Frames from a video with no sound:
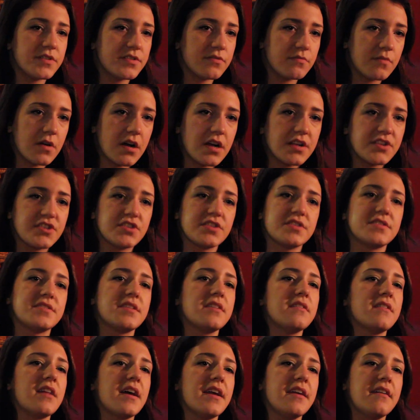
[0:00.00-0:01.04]
to watch as
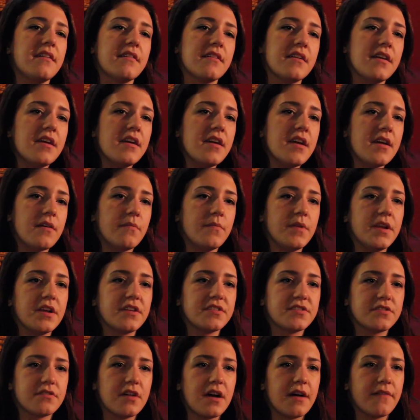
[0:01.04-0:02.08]
they like. And we
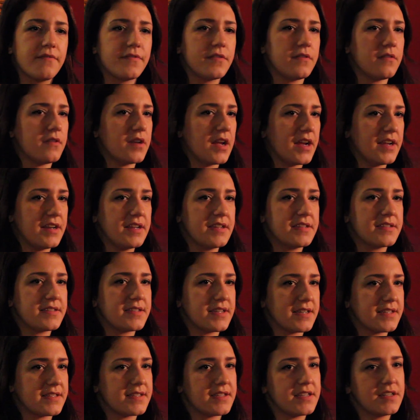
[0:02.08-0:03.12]
also have a
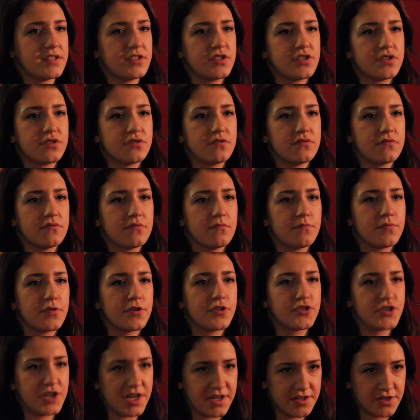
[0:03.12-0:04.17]
96 inch
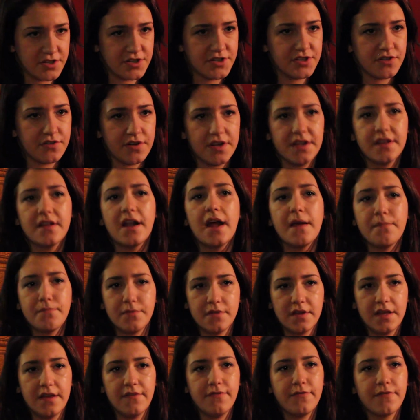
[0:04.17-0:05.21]
projector screen, I
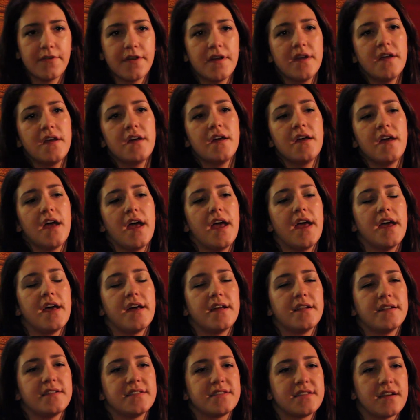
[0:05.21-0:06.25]
believe.
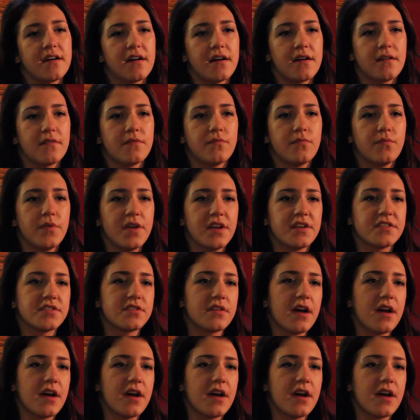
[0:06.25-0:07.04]
And uh, we also